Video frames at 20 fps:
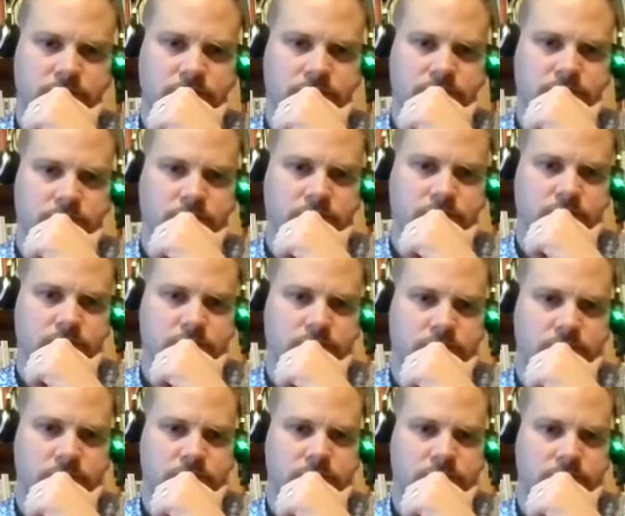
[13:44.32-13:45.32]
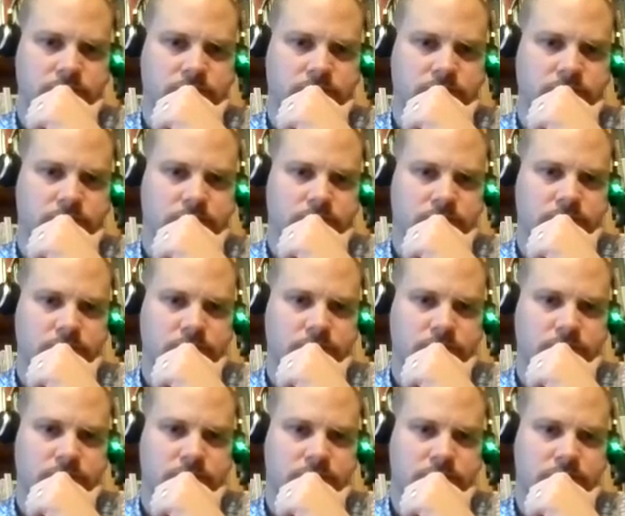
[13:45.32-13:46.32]

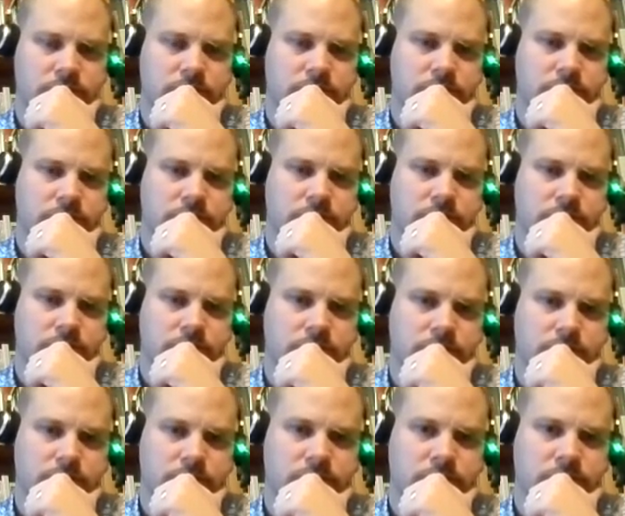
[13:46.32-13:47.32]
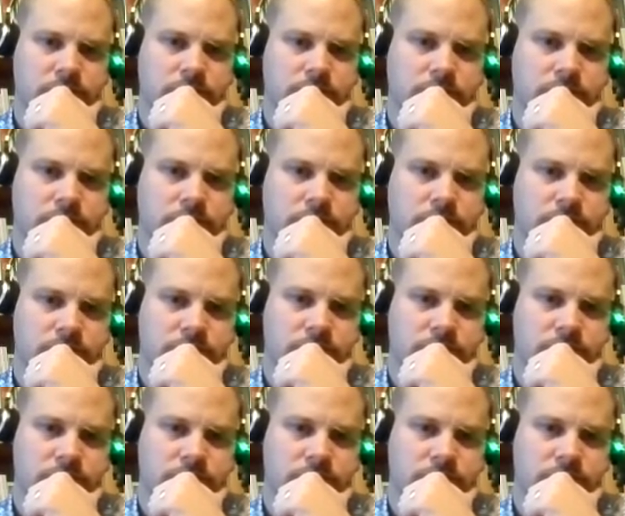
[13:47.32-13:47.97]
The person shown says nothing.